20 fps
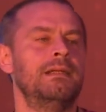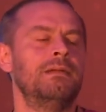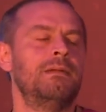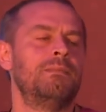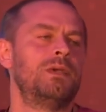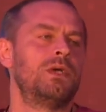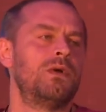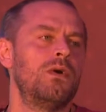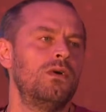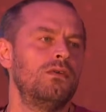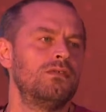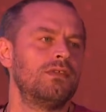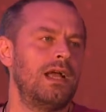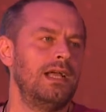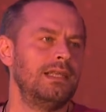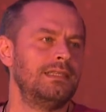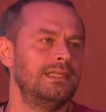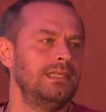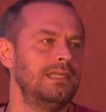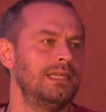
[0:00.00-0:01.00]
Because
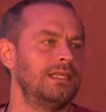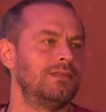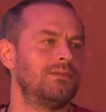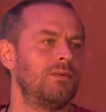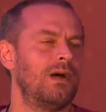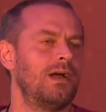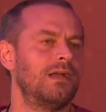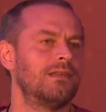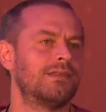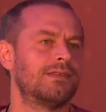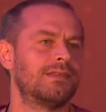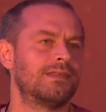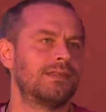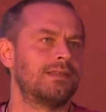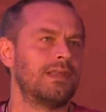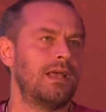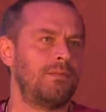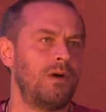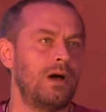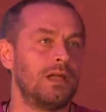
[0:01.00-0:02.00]
I think it
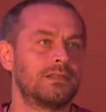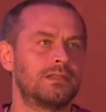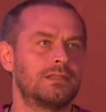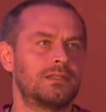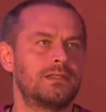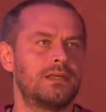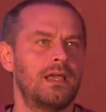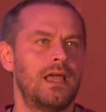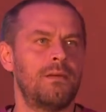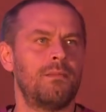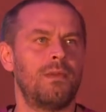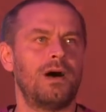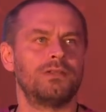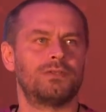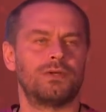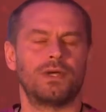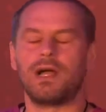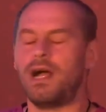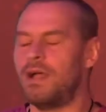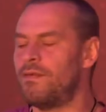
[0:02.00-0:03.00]
was about a
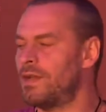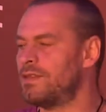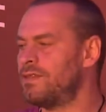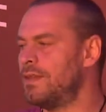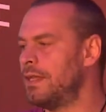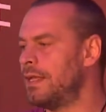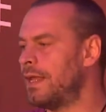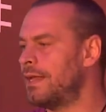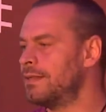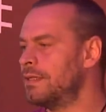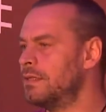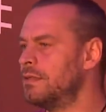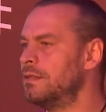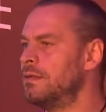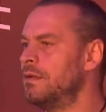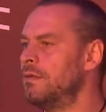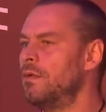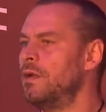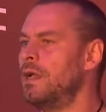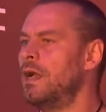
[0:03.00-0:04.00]
month ago, I was in
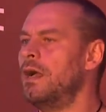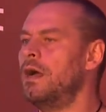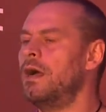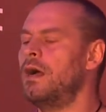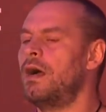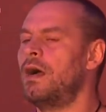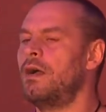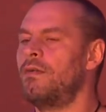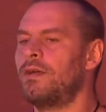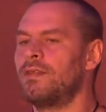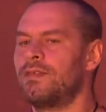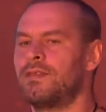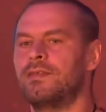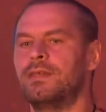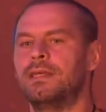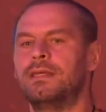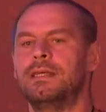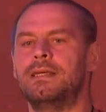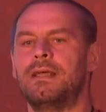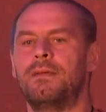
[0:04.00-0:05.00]
London. I
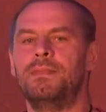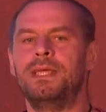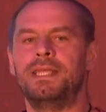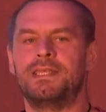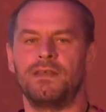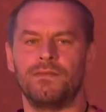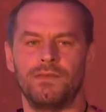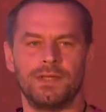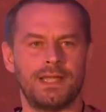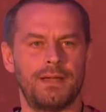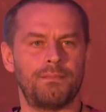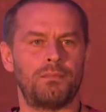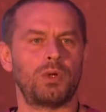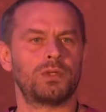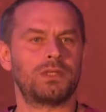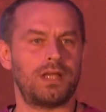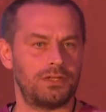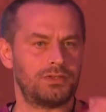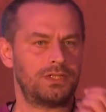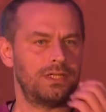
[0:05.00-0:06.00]
was in a meeting with a
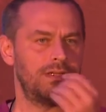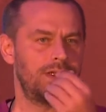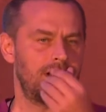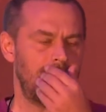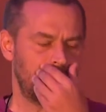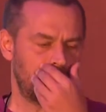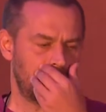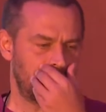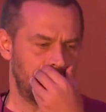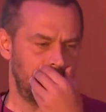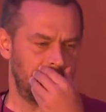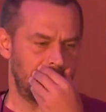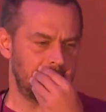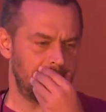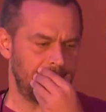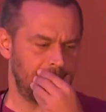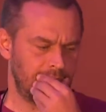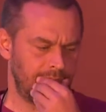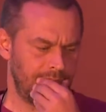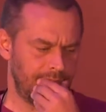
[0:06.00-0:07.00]
potential customer,
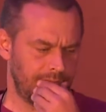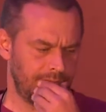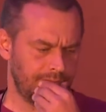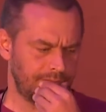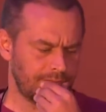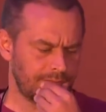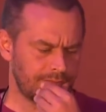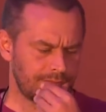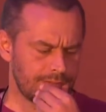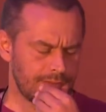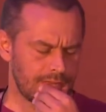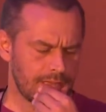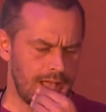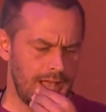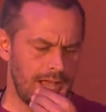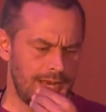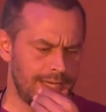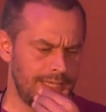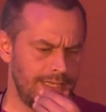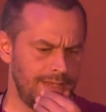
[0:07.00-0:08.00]

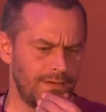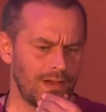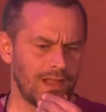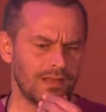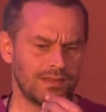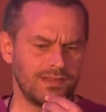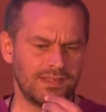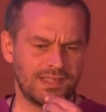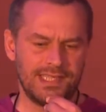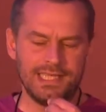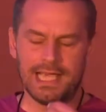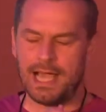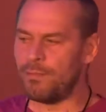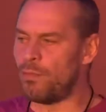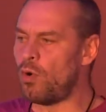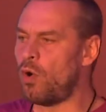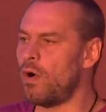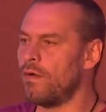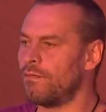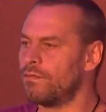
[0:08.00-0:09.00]
and he was the
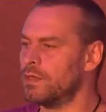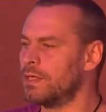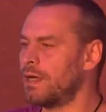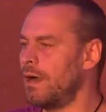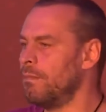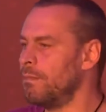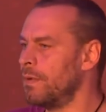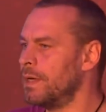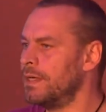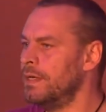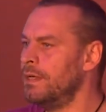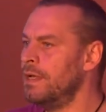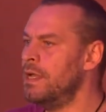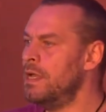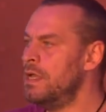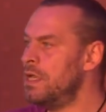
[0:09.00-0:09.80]
CMO of the company.